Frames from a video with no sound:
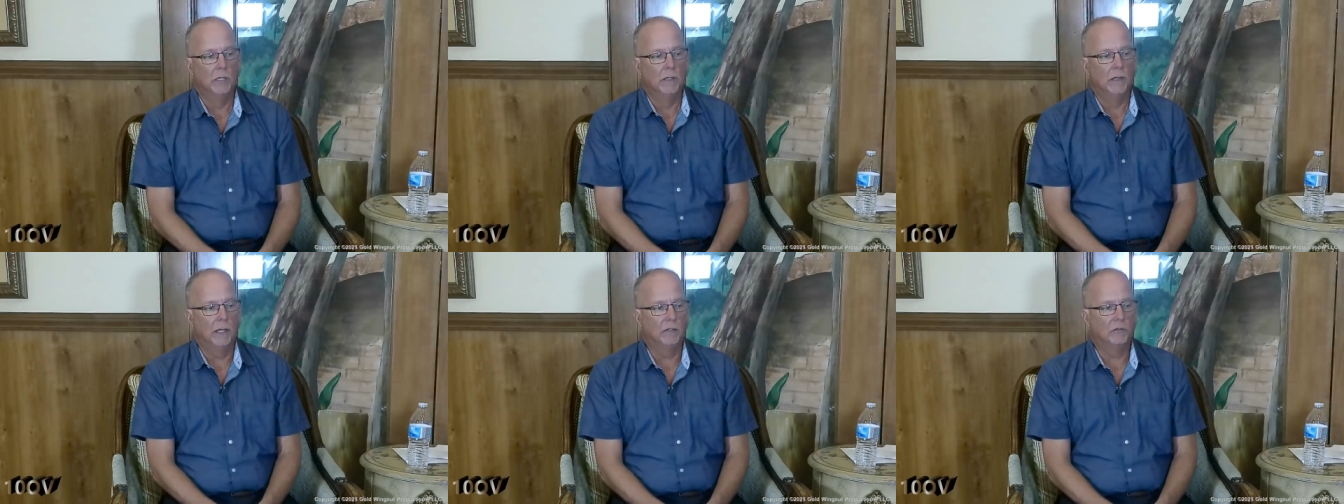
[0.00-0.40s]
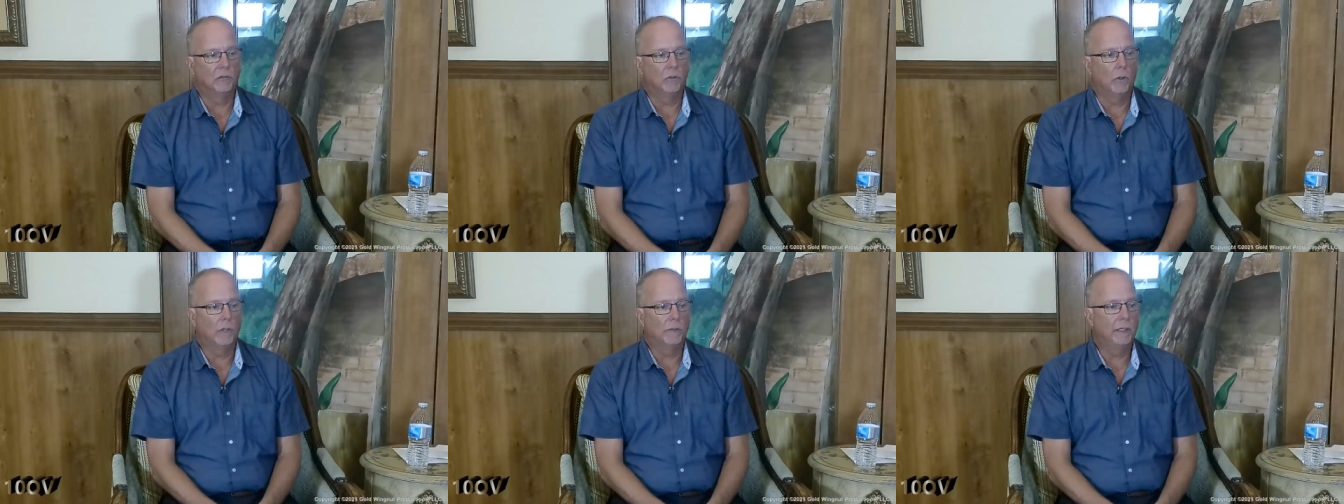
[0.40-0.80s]
And
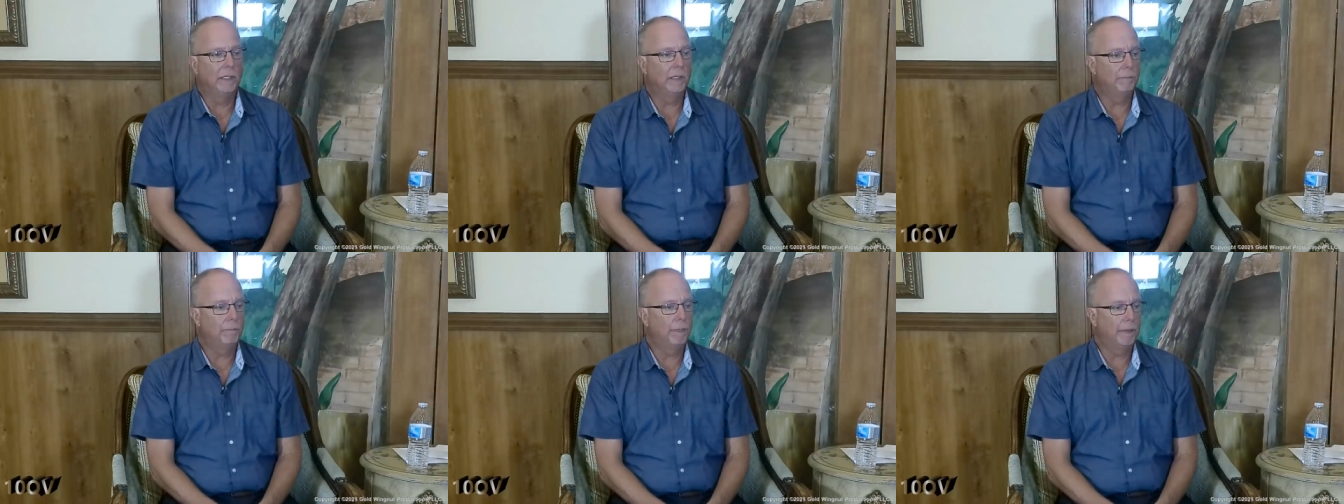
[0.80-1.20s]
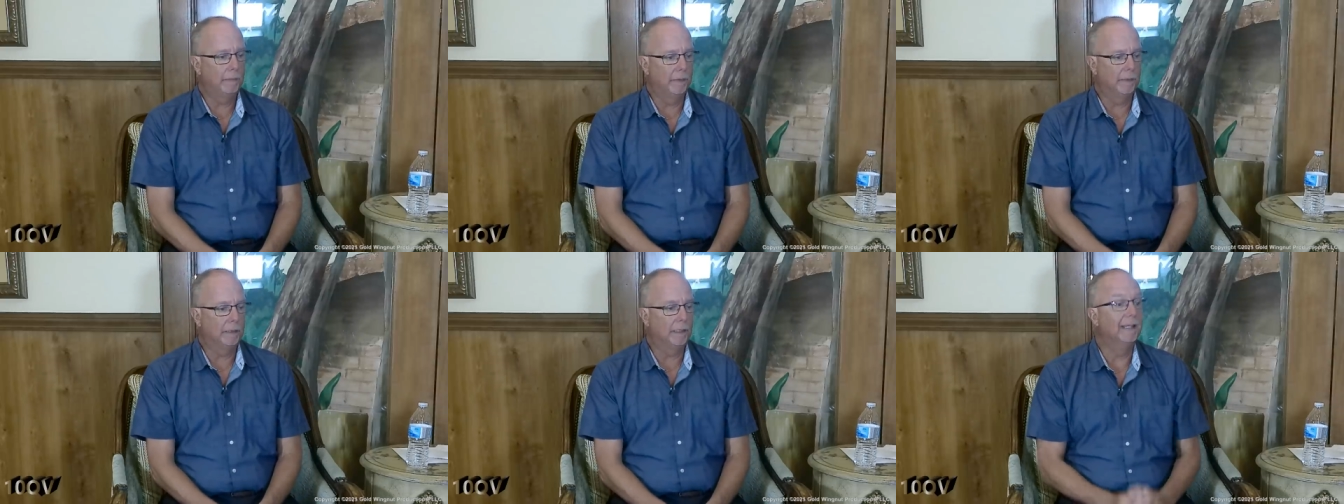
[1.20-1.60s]
so I think
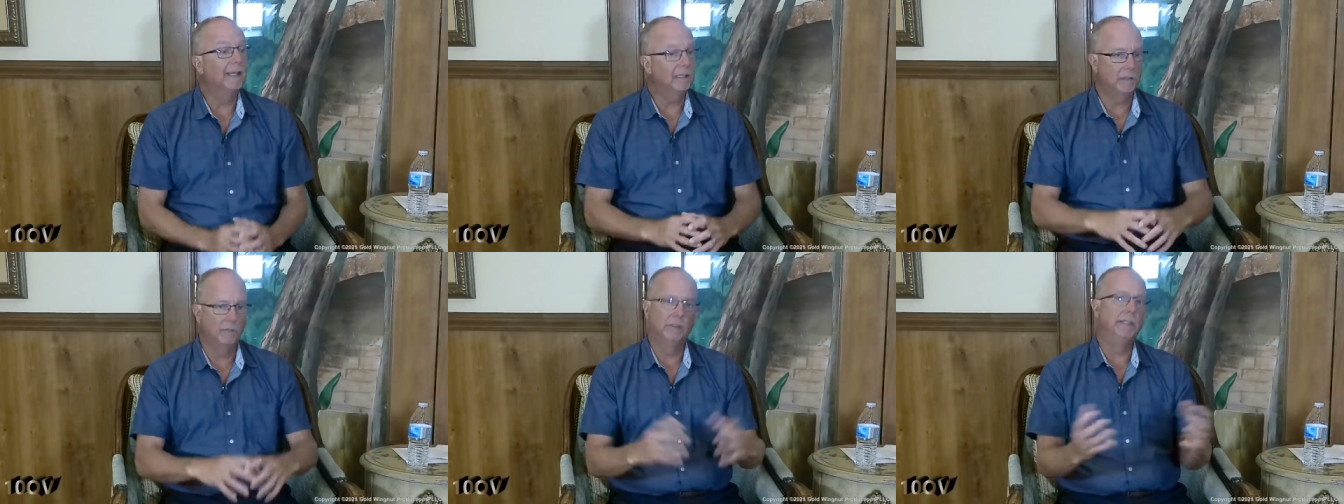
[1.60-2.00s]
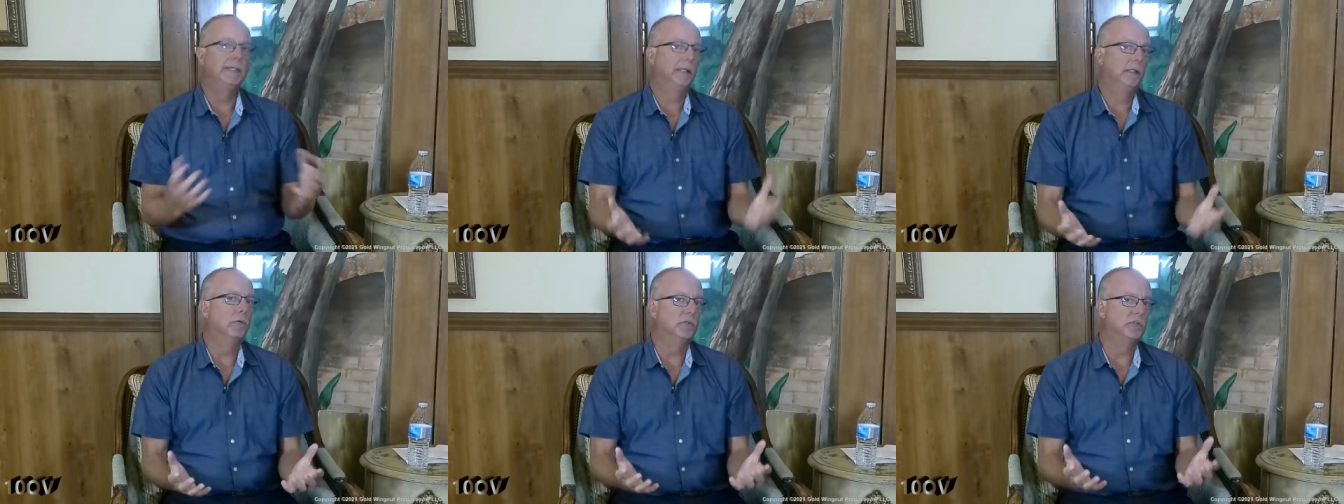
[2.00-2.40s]

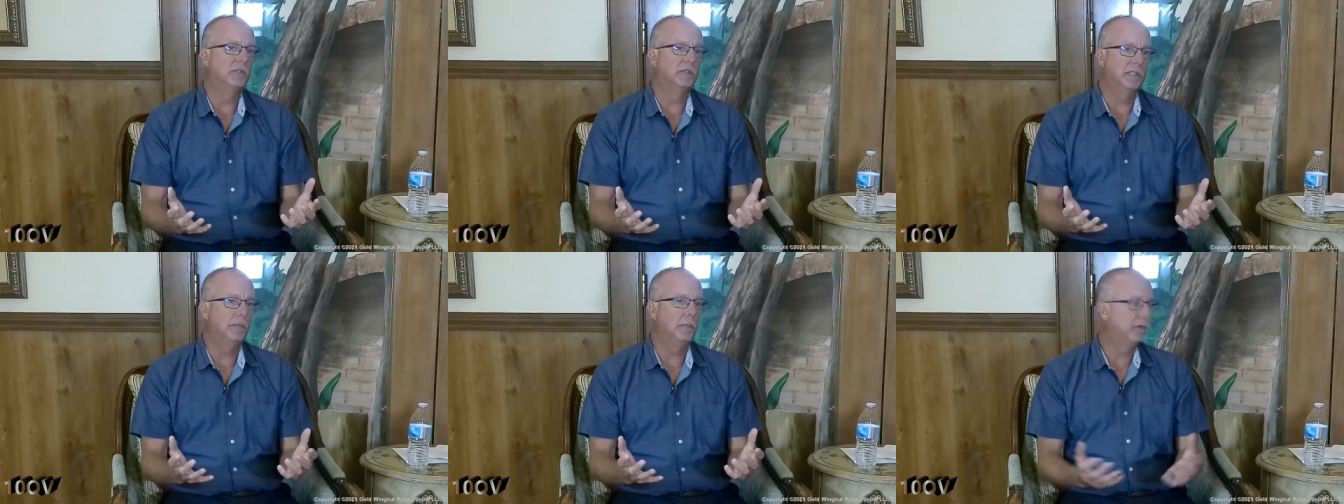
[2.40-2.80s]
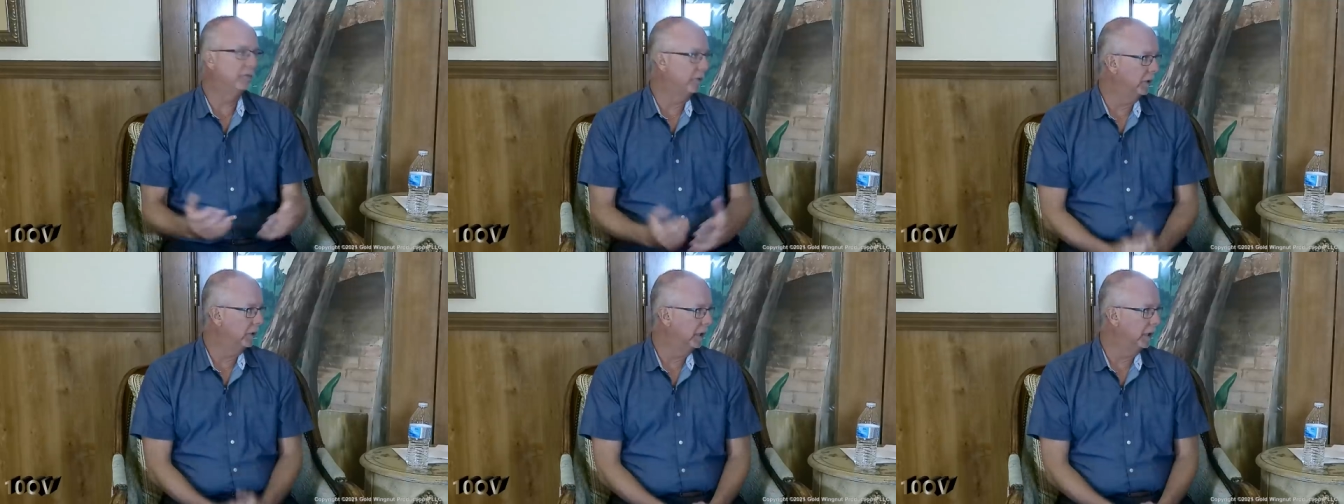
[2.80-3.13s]
collectively it was a team effort.